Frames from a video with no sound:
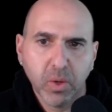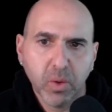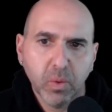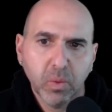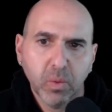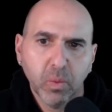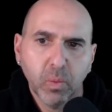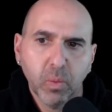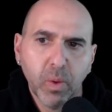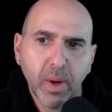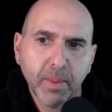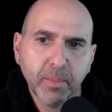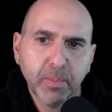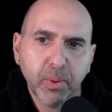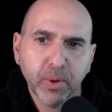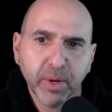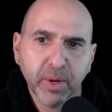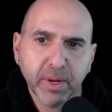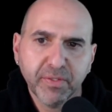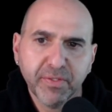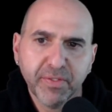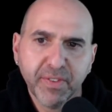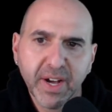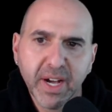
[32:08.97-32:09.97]
So
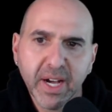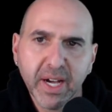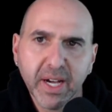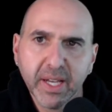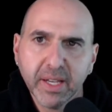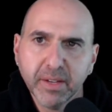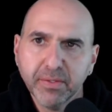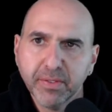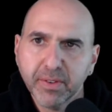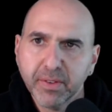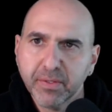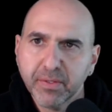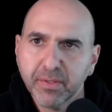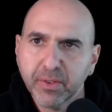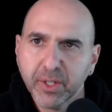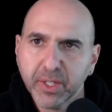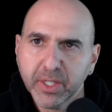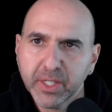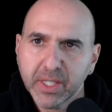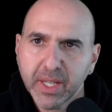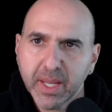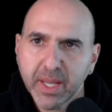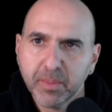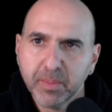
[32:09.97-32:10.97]
1.5,
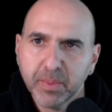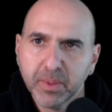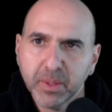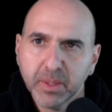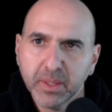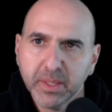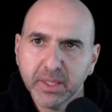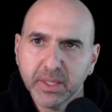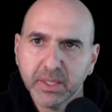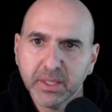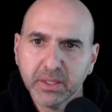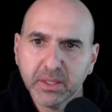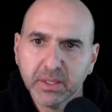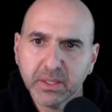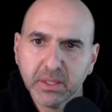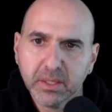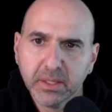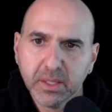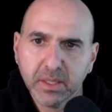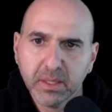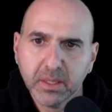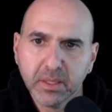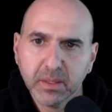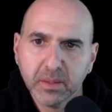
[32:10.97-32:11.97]
for example,
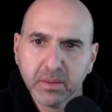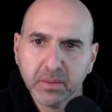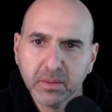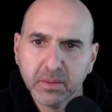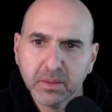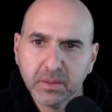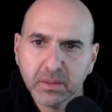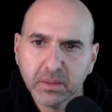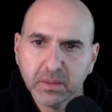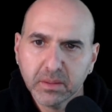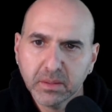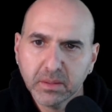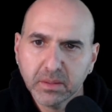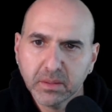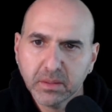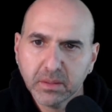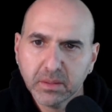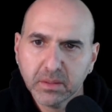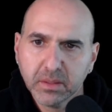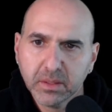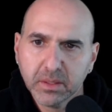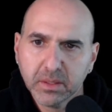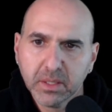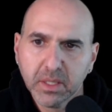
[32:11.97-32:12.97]
is, I don't know,
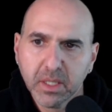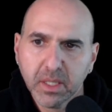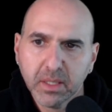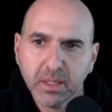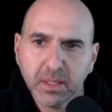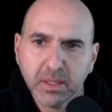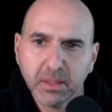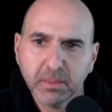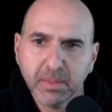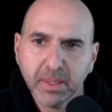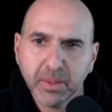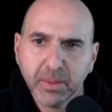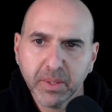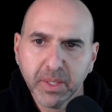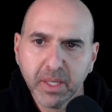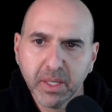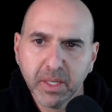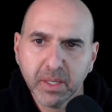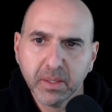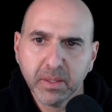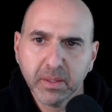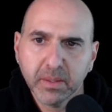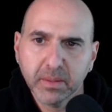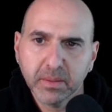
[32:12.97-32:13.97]
let's call it
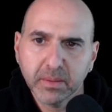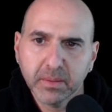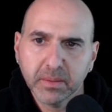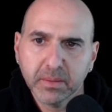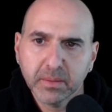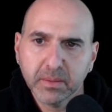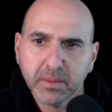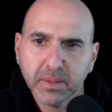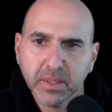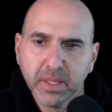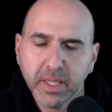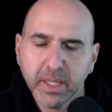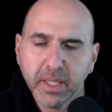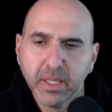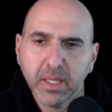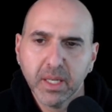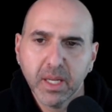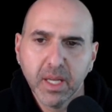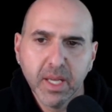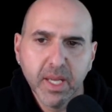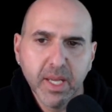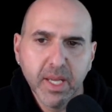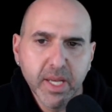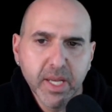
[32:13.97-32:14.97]
about here,
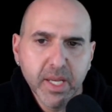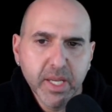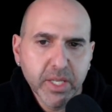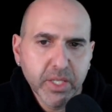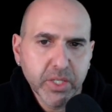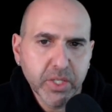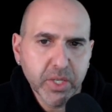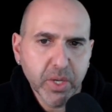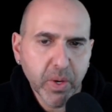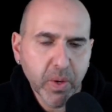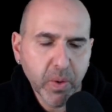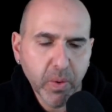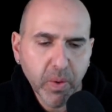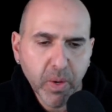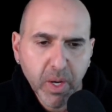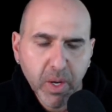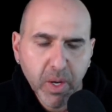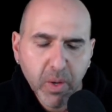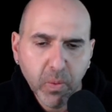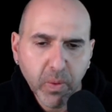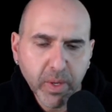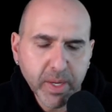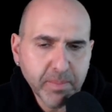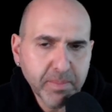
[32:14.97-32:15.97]
right?
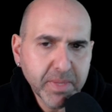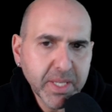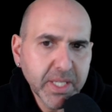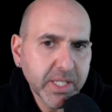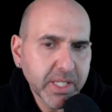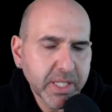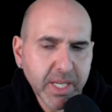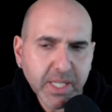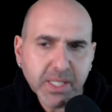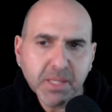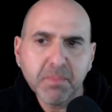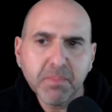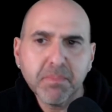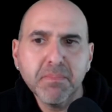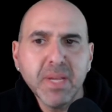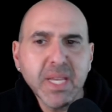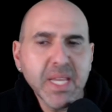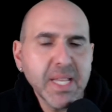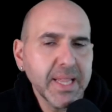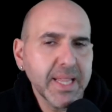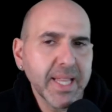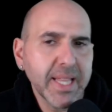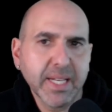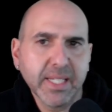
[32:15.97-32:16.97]
So what it means, it
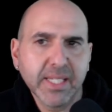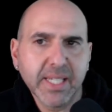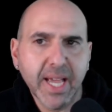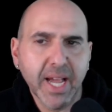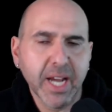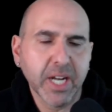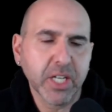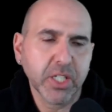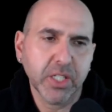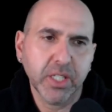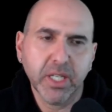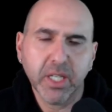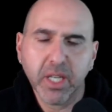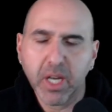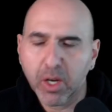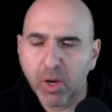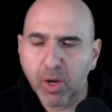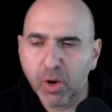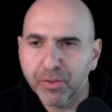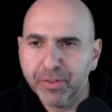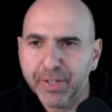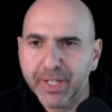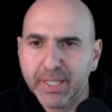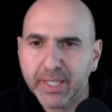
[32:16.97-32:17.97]
doesn't mean that it's
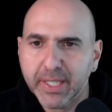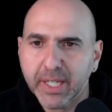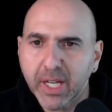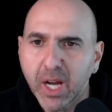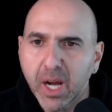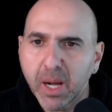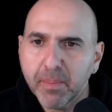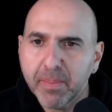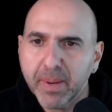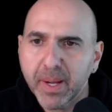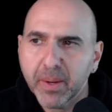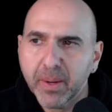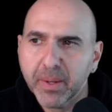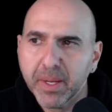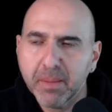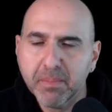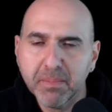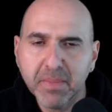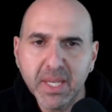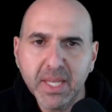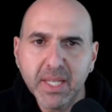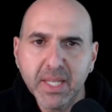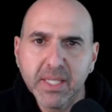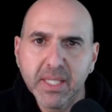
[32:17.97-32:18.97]
actually a covalent
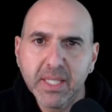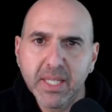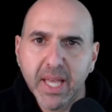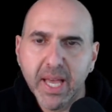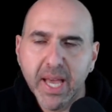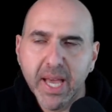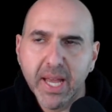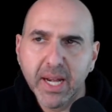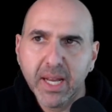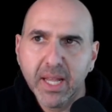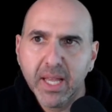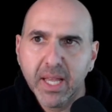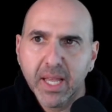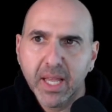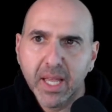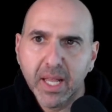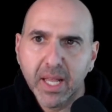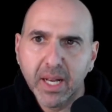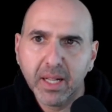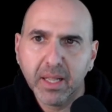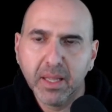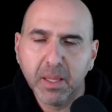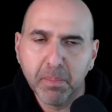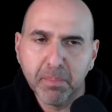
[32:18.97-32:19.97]
compound. It means that
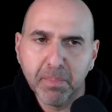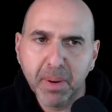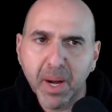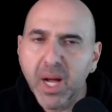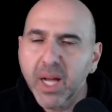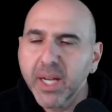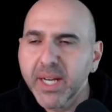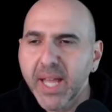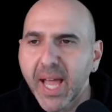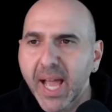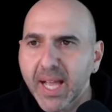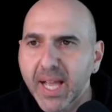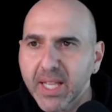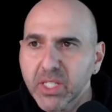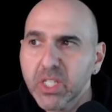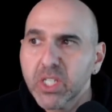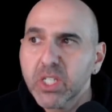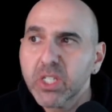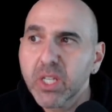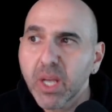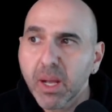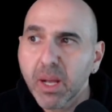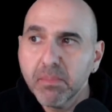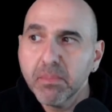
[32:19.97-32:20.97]
the bond
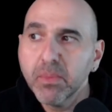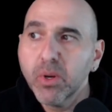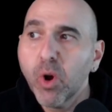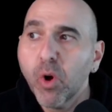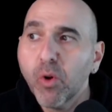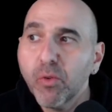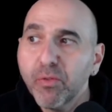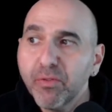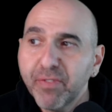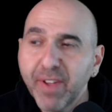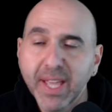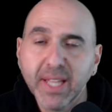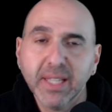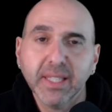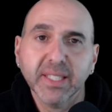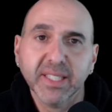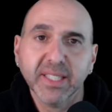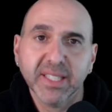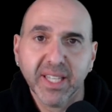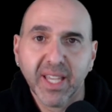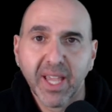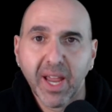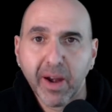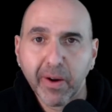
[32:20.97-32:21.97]
has some
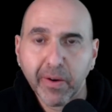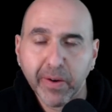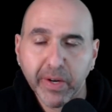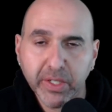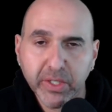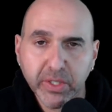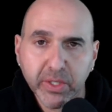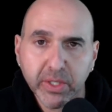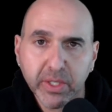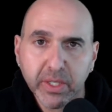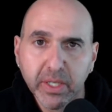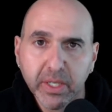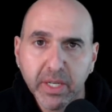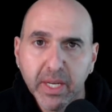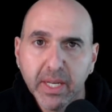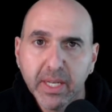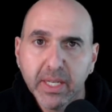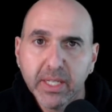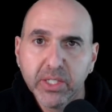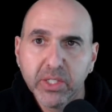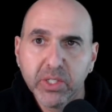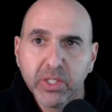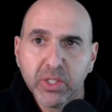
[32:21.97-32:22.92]
covalent character.